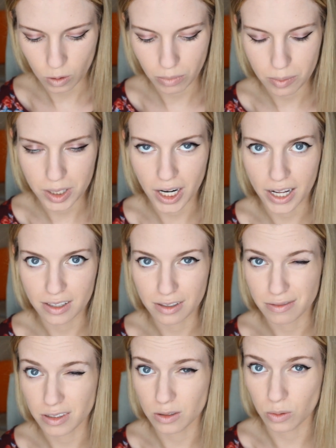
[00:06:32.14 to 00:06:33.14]
or maybe an
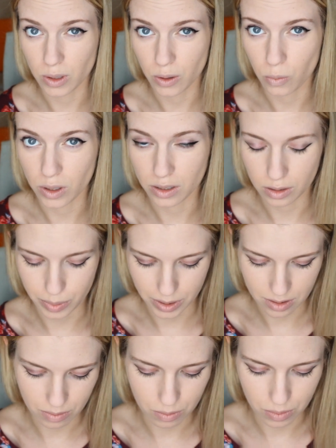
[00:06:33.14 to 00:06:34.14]
island filled with like one other
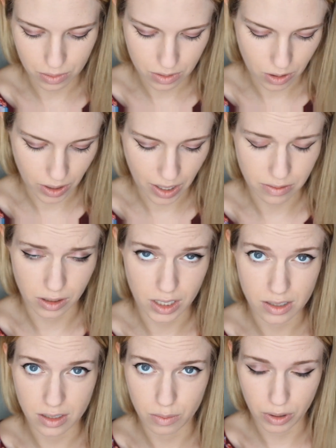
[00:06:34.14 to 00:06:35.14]
person so I'd have a
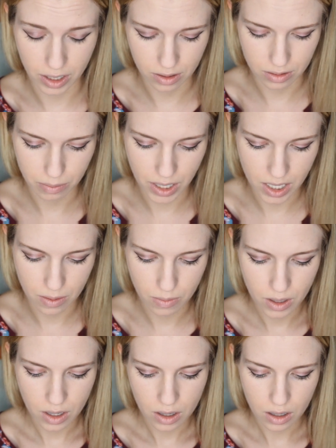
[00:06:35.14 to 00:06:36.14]
reason to bring makeup,
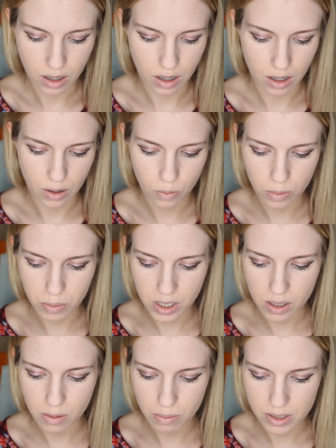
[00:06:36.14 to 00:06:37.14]
would
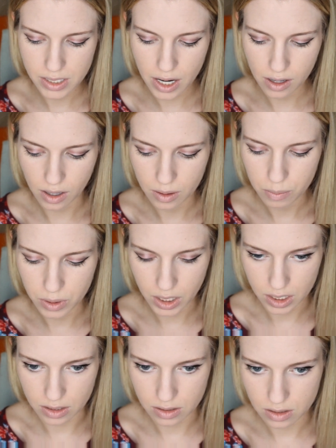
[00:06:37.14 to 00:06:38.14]
be mascara.
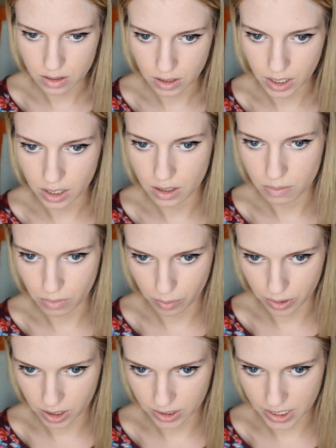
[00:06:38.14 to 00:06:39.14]
Because again, my
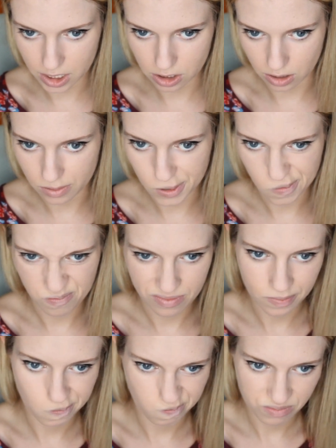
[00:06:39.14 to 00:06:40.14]
blonde lashes
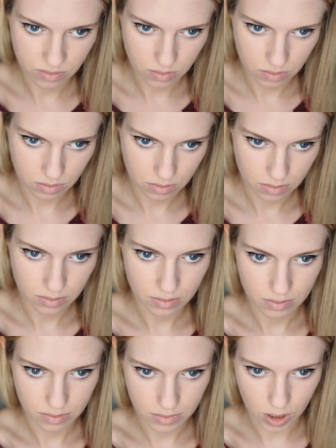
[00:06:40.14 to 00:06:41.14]

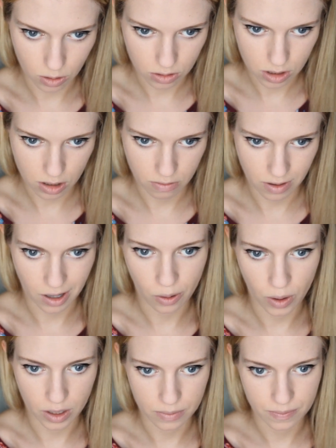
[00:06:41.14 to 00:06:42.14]
don't show very
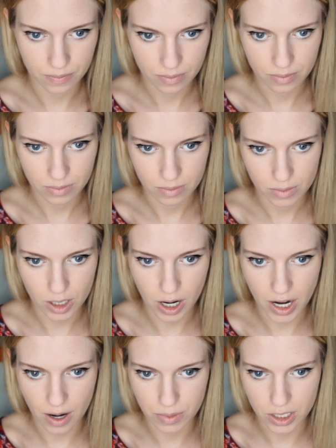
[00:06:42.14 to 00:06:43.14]
well.
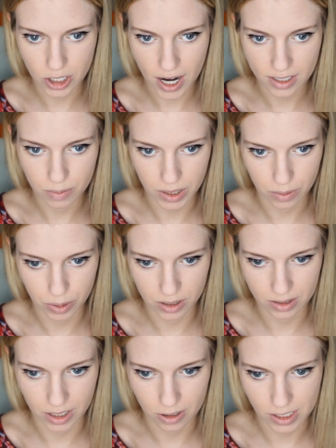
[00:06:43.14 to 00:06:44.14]
Sorry, I'm distracted by the
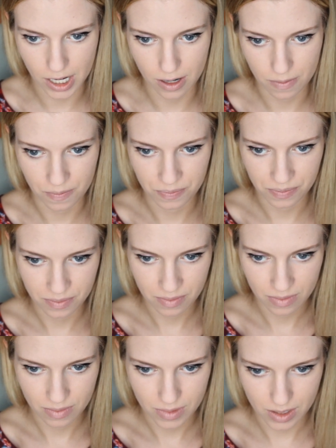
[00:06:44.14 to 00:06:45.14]
person outside
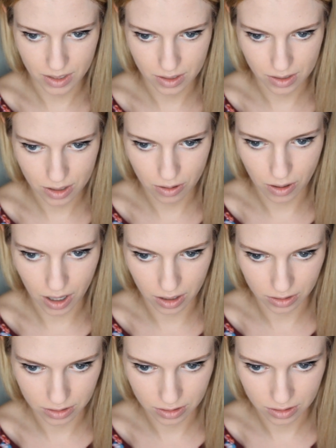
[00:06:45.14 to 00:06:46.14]
and his two
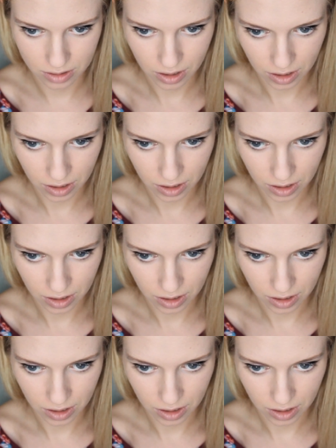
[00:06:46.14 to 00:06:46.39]
dogs